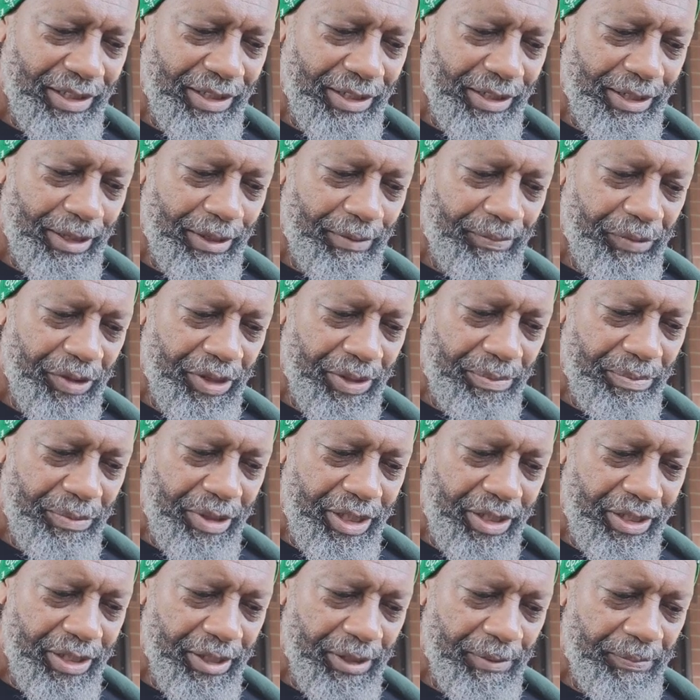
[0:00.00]
um, in
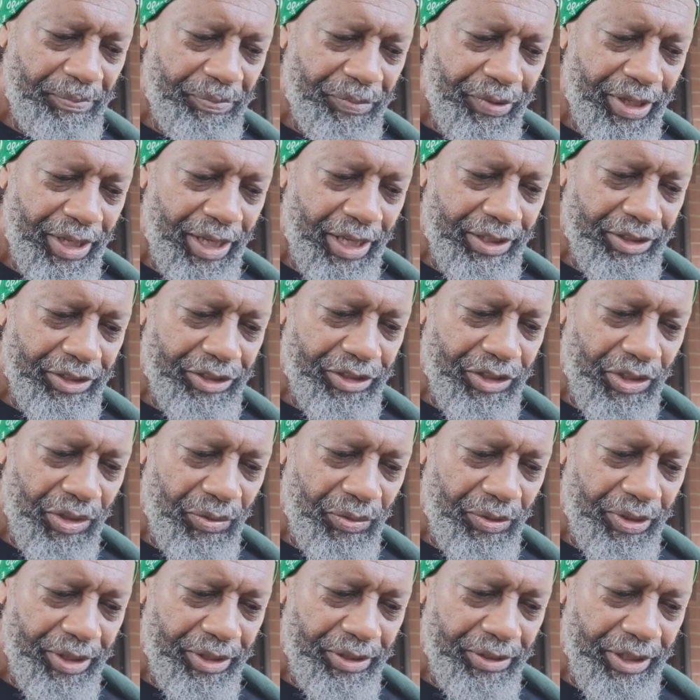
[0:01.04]
media and
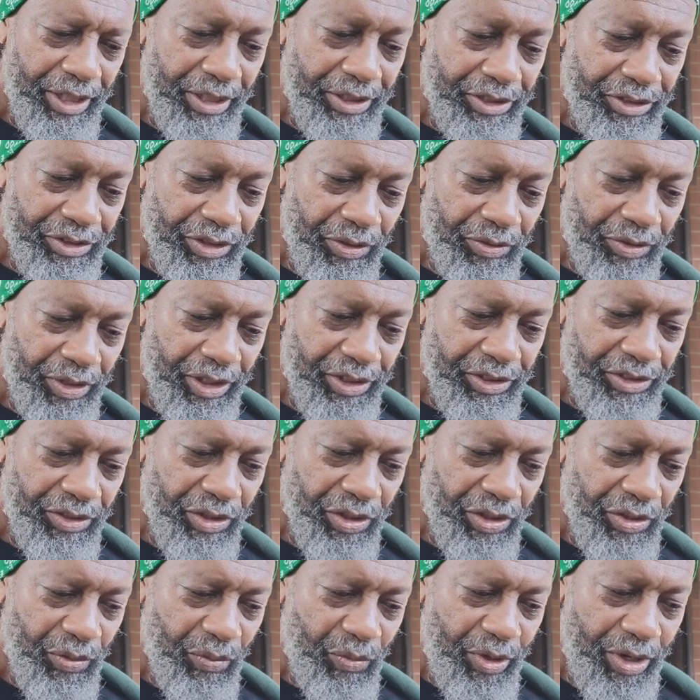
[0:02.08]
showing and showed us
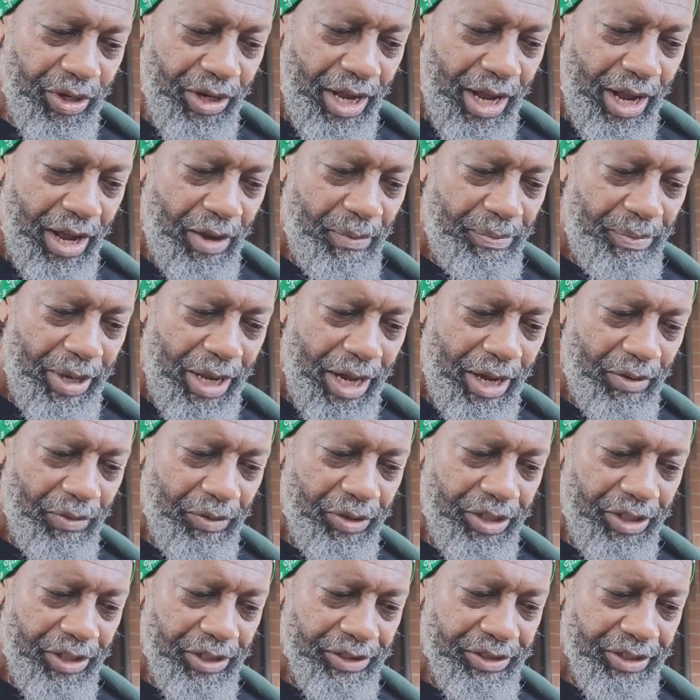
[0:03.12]
where our power
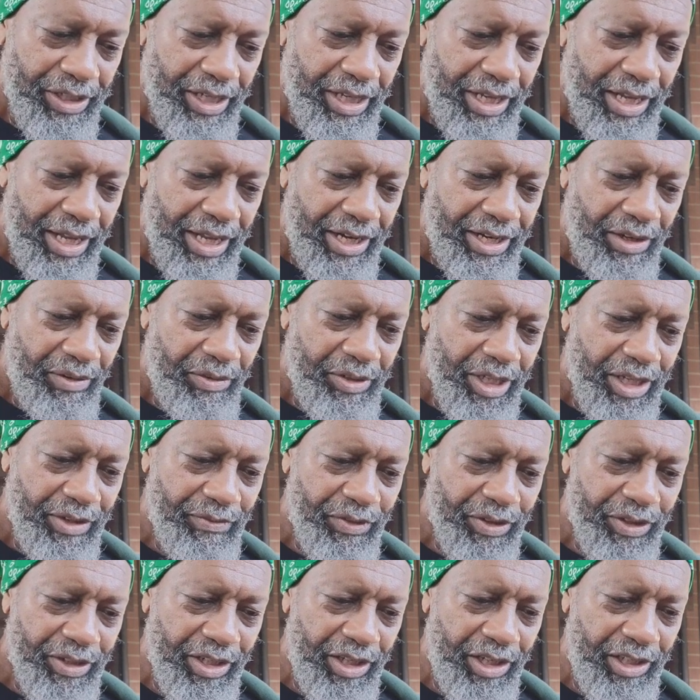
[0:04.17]
is. I don't
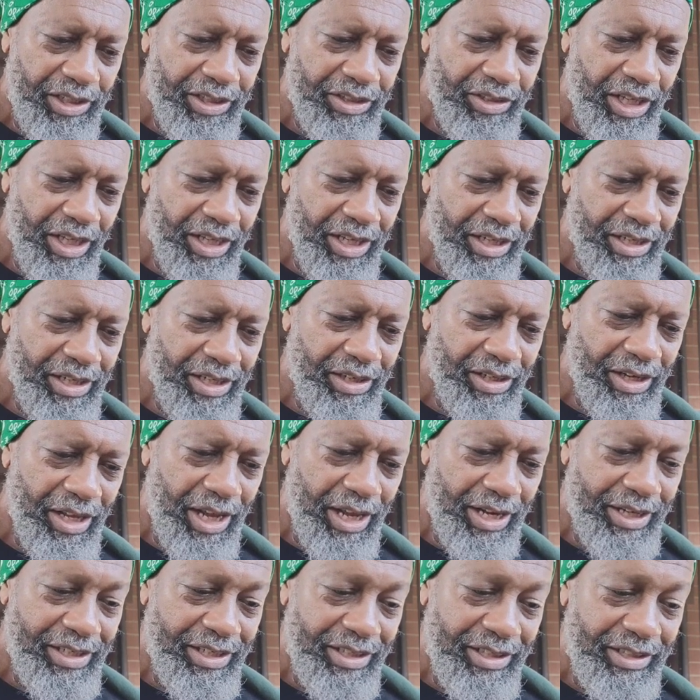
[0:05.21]
even cuss, and
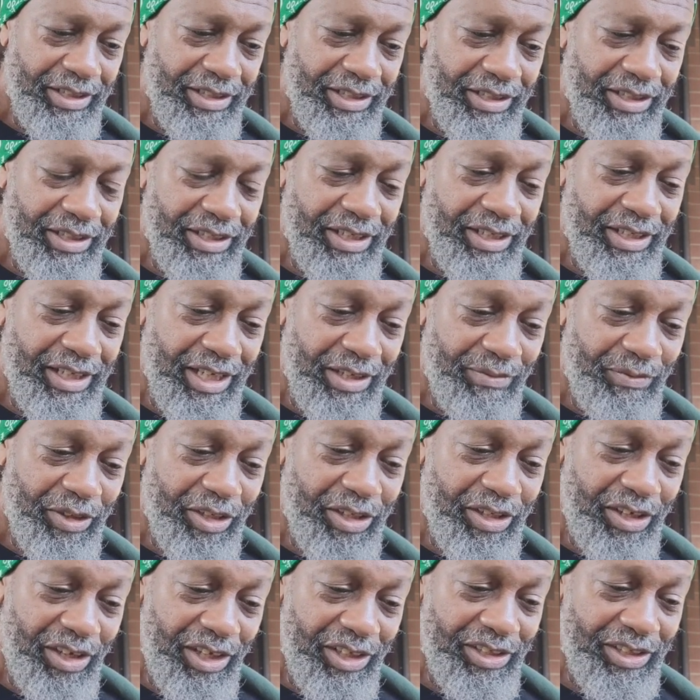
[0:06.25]
I didn't
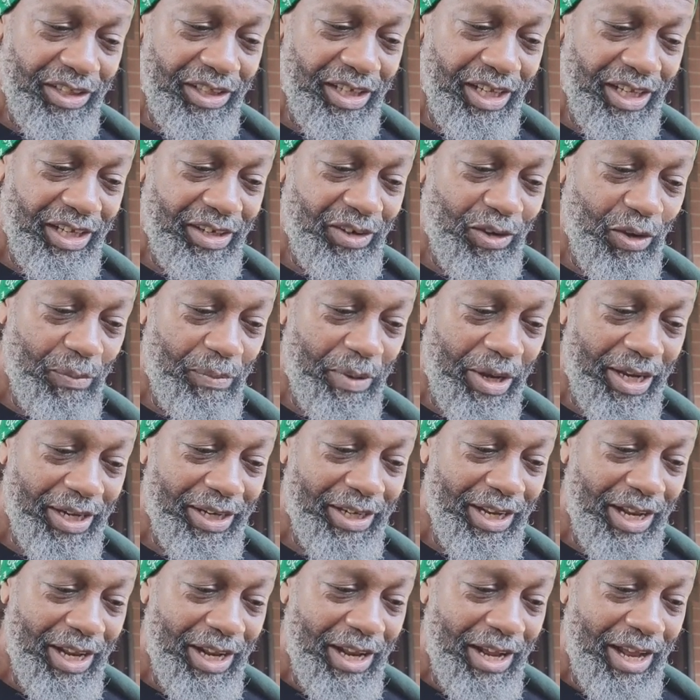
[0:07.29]
even cuss
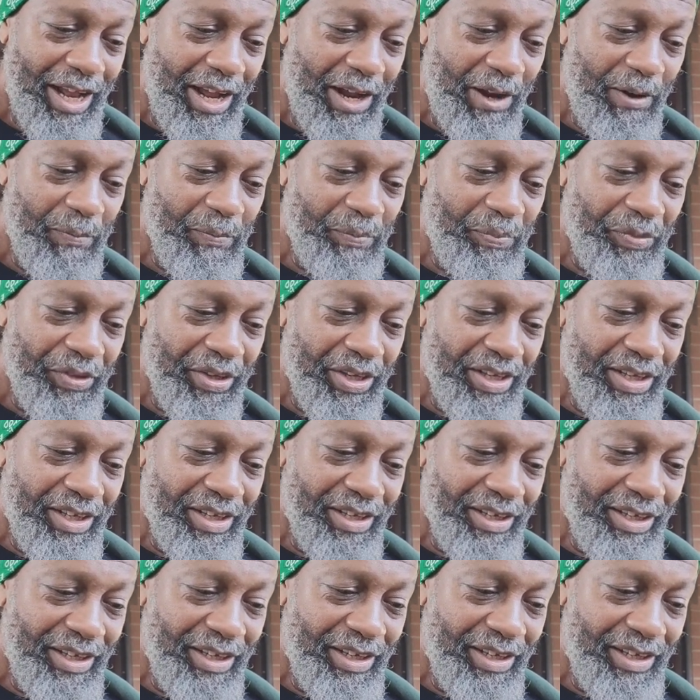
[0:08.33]
nobody out
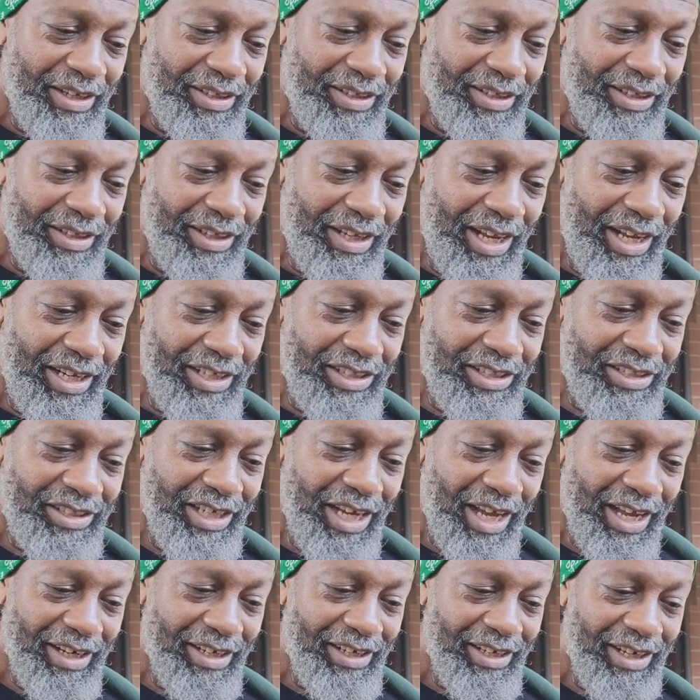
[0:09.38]
in the last
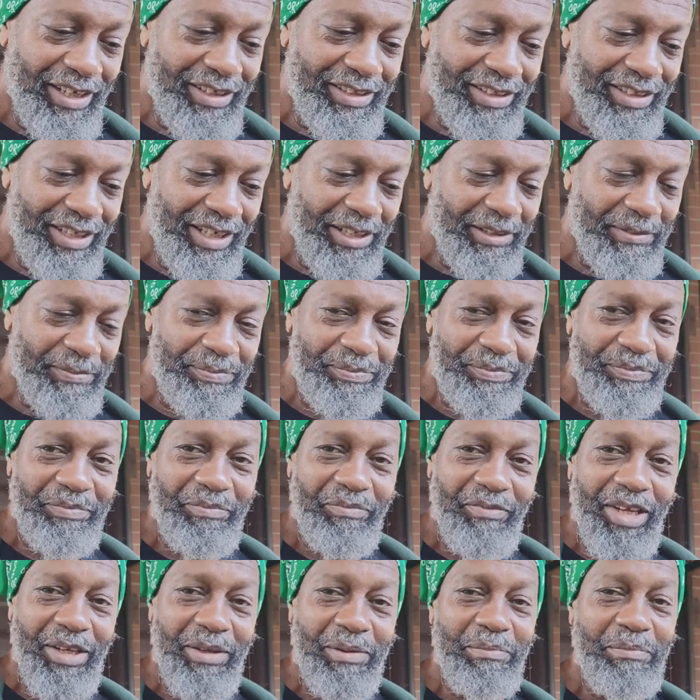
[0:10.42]
chat last night.
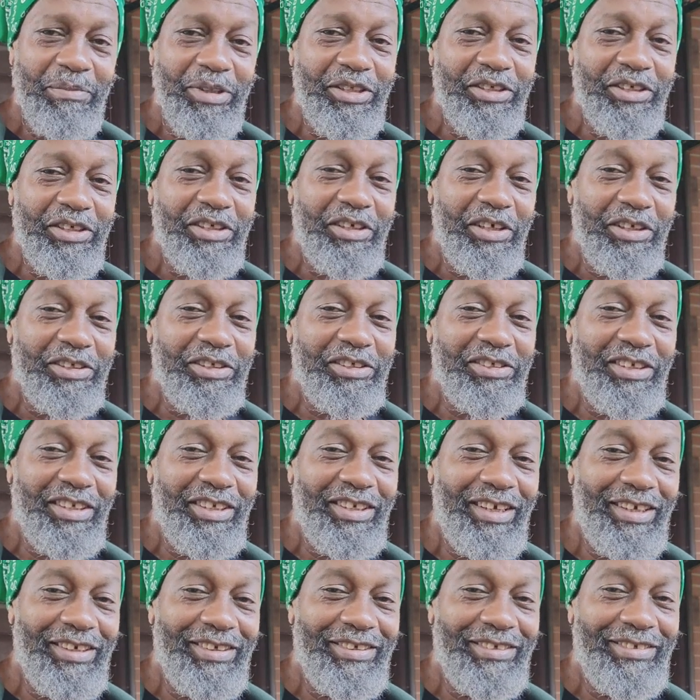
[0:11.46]
Michi cusses a
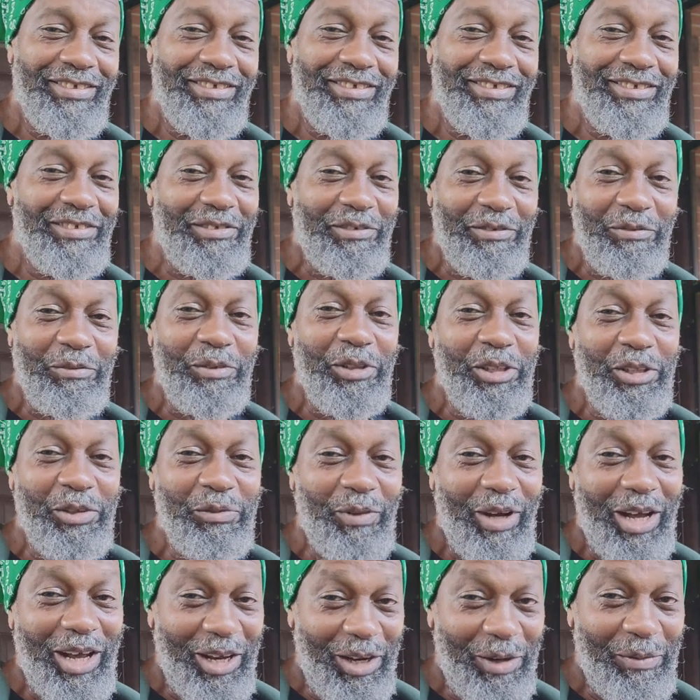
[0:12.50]
lot, which is
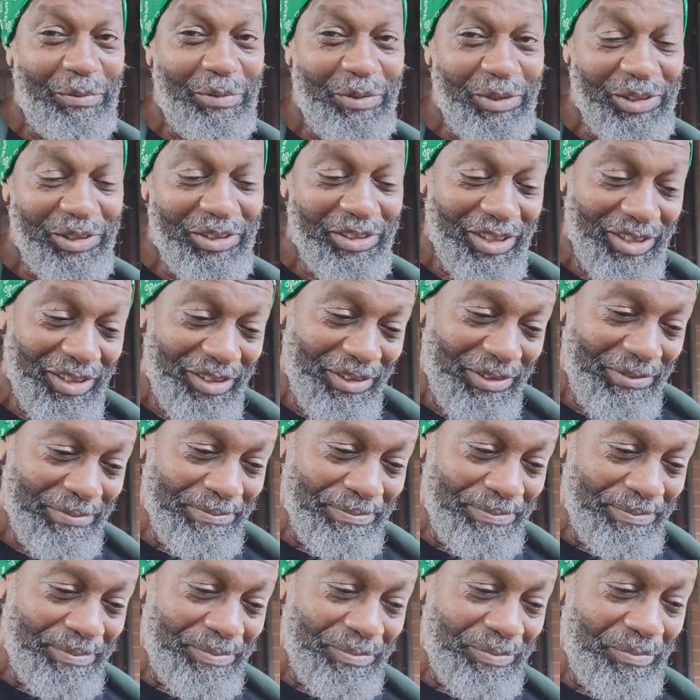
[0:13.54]
why I appreciate her.
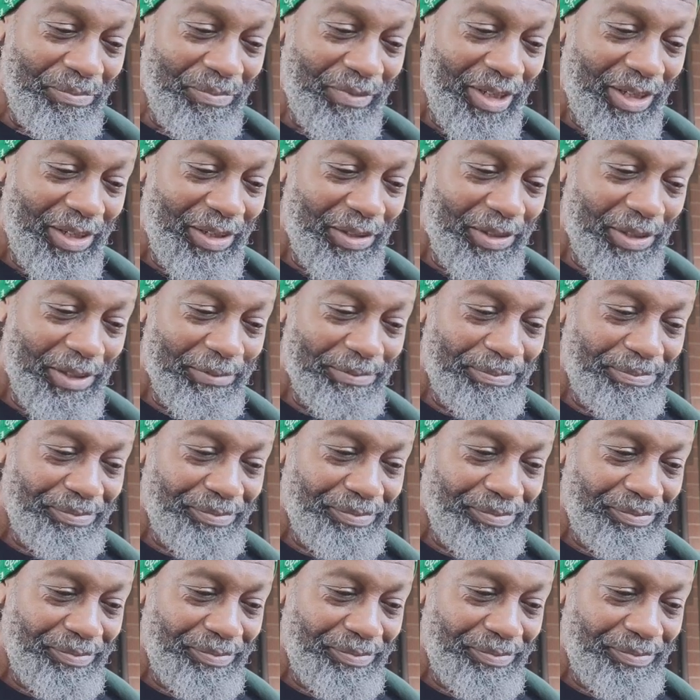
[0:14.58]
Um,